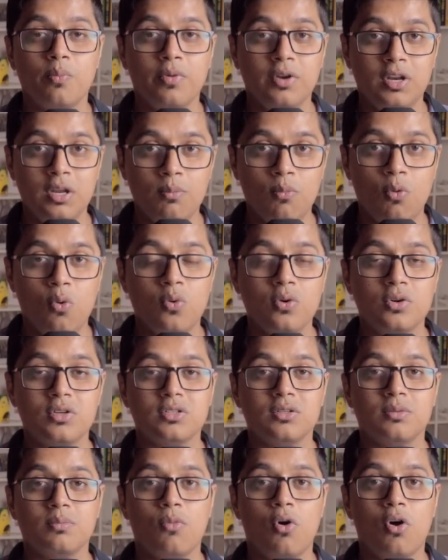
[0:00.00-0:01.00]

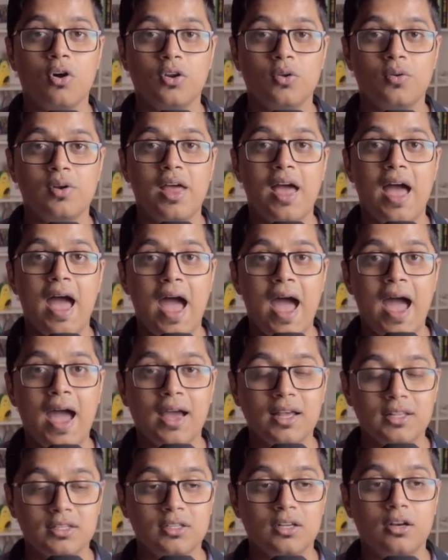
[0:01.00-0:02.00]
remote module
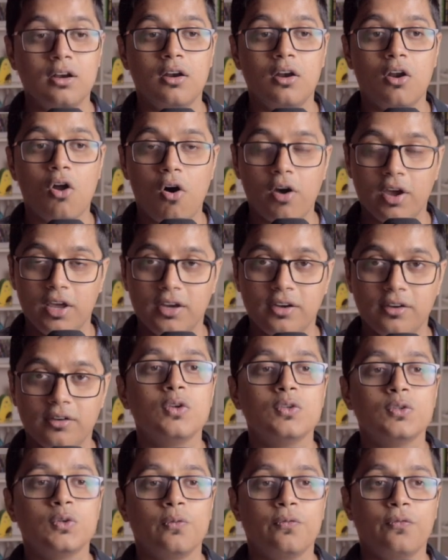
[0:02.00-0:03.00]
as login.
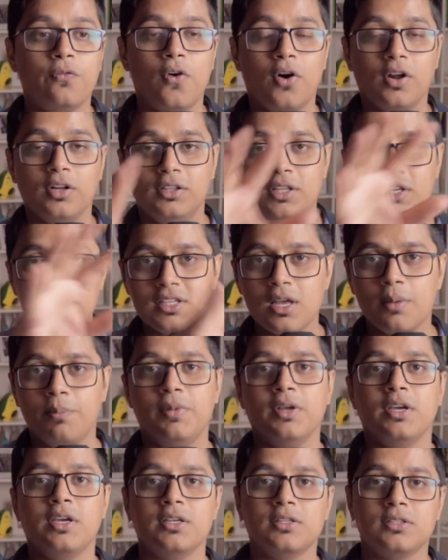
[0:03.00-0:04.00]
So for this
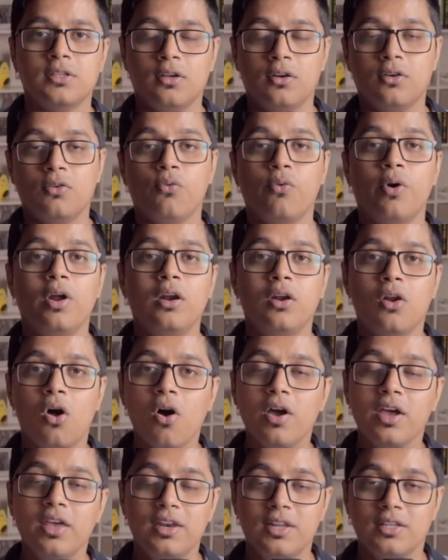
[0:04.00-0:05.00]
application, when
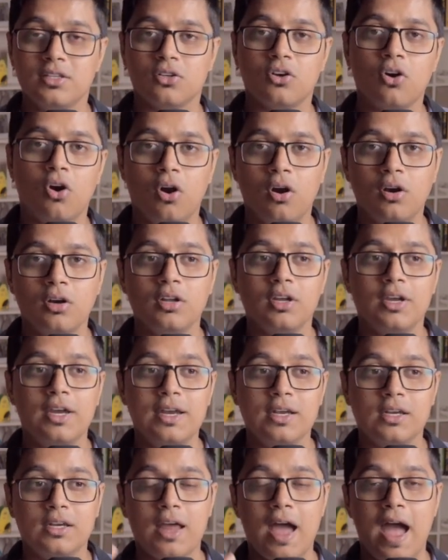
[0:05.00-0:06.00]
login is called,
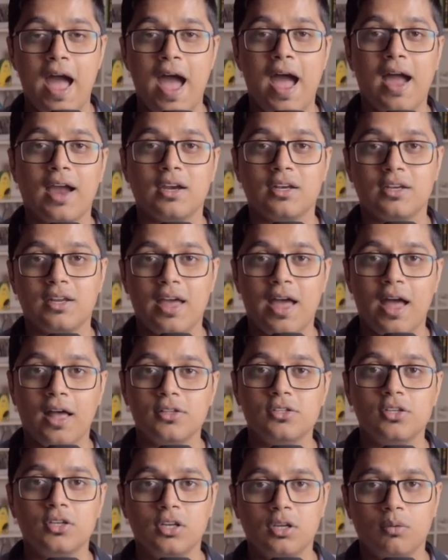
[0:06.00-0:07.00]
it acts
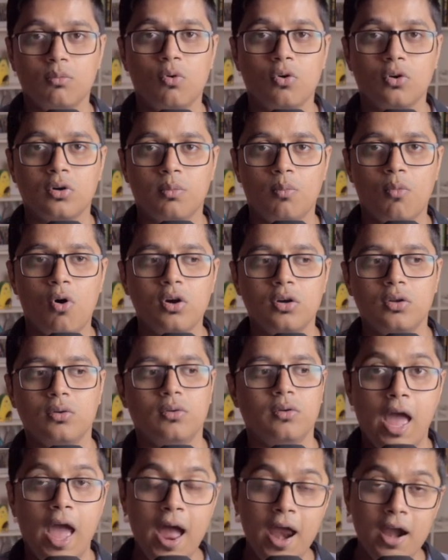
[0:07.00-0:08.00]
as a remote module.
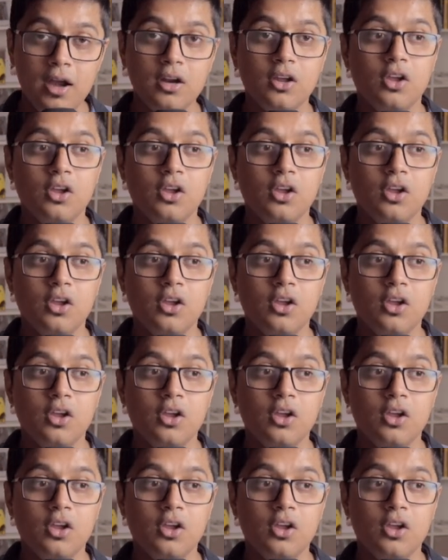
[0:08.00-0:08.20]
And